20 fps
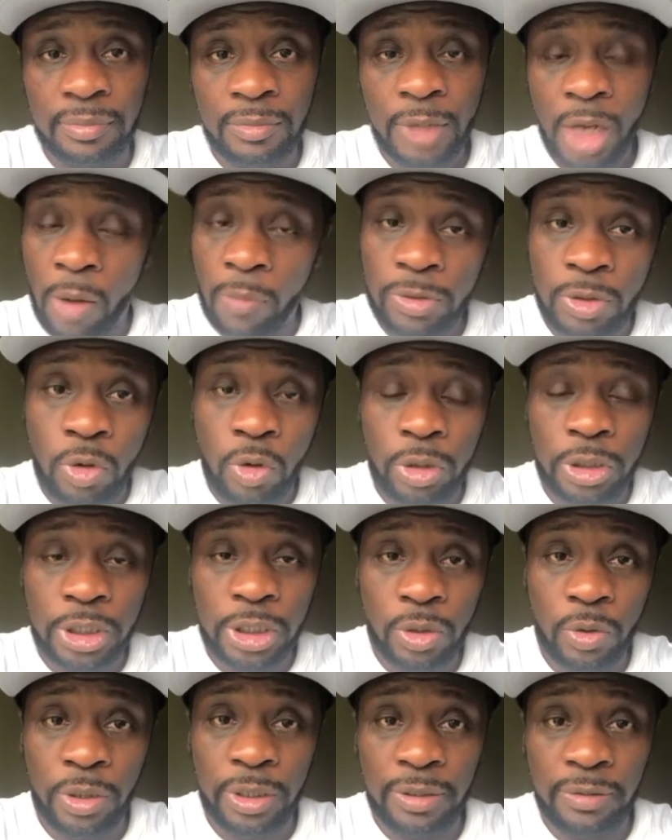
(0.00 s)
I was cut
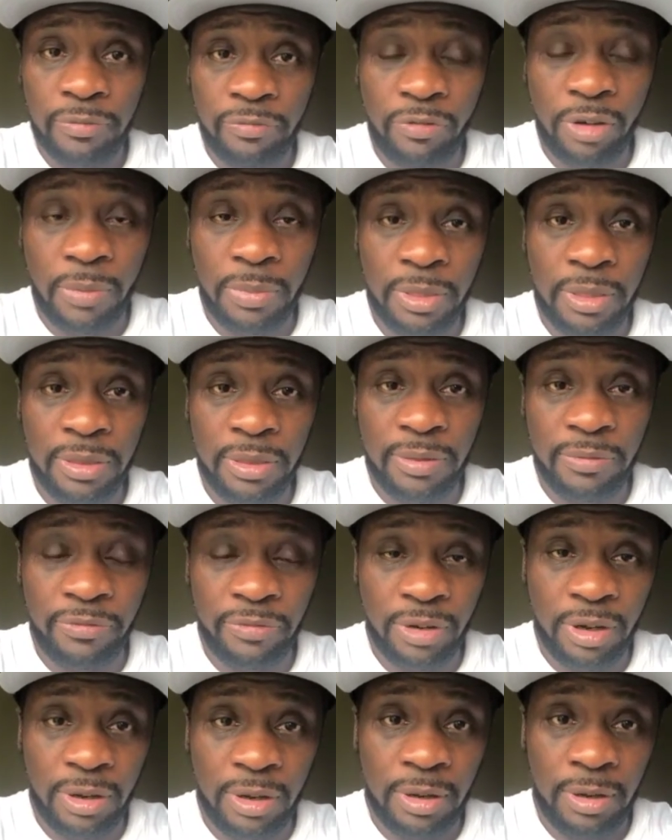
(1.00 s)
short
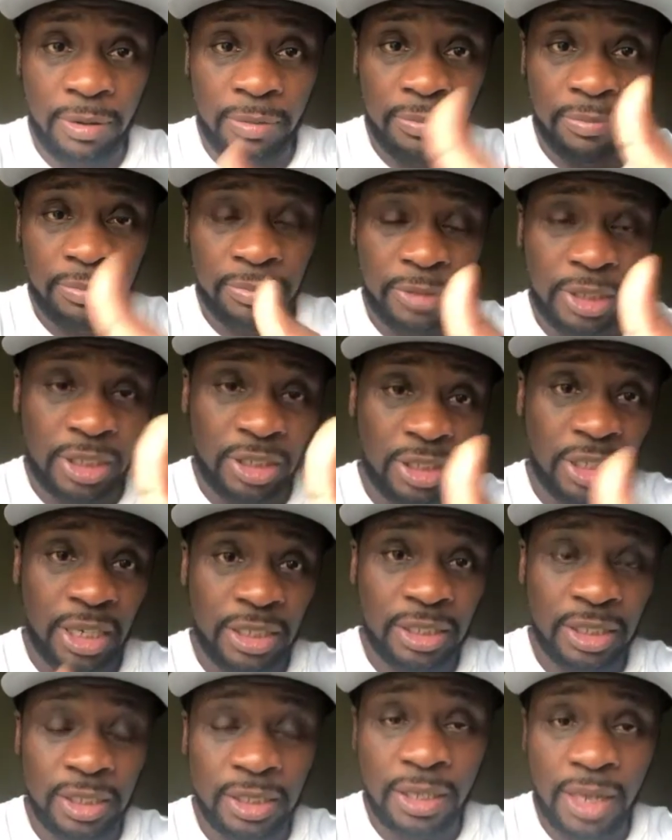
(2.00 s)
from
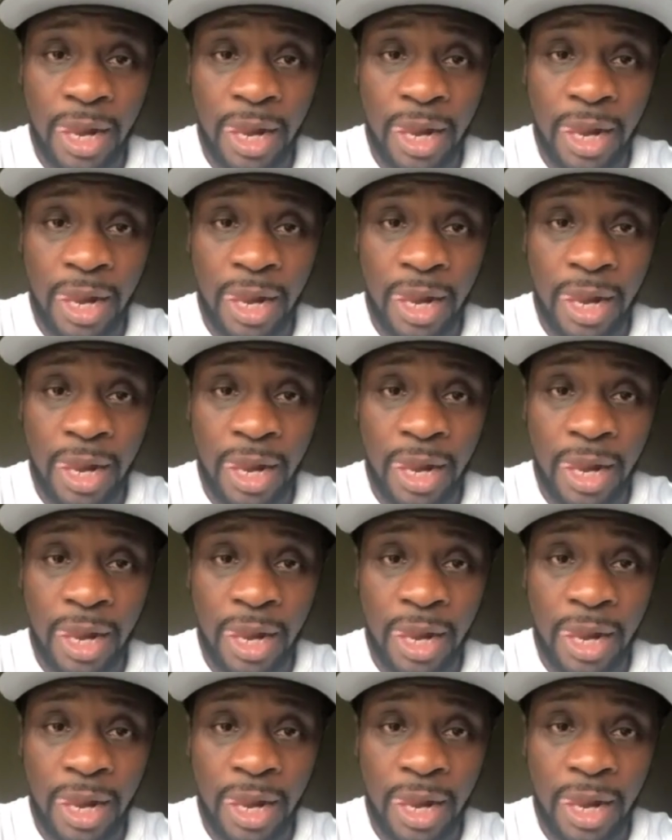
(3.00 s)
discussing.